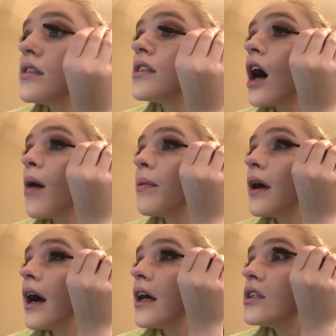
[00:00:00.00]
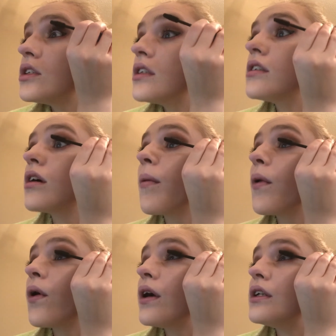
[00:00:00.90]
Top lashes,
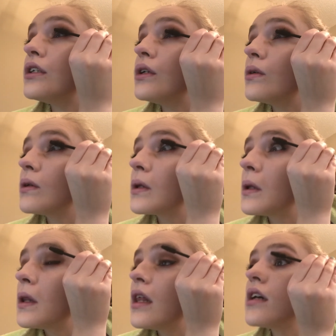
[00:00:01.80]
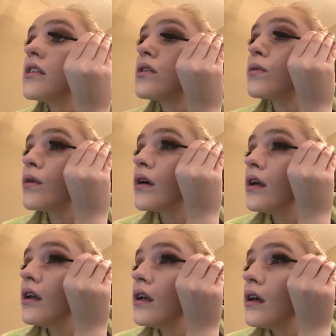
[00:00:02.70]
I'm going to use this
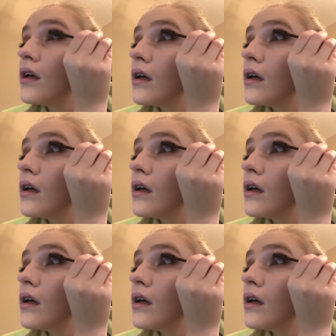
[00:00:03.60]
one.